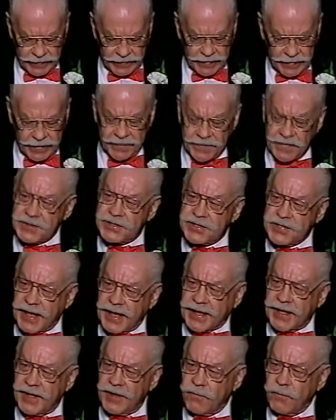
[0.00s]
and the
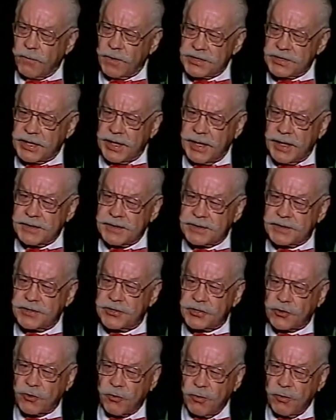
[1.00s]
second was against the
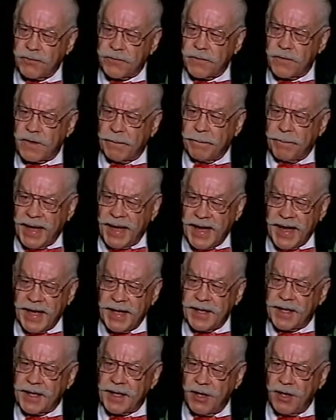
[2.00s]
School for the
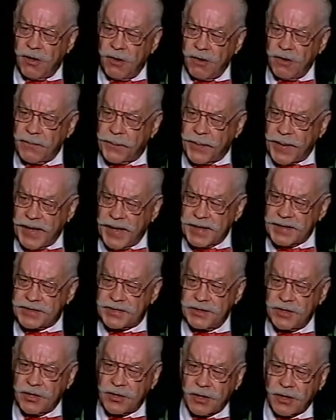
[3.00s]
Blind on a long
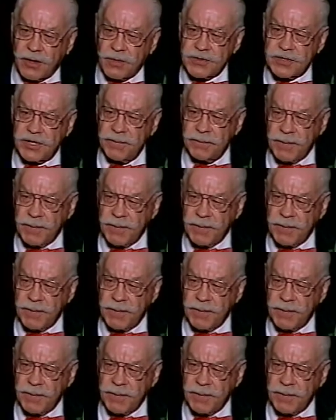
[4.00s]
pass in the closing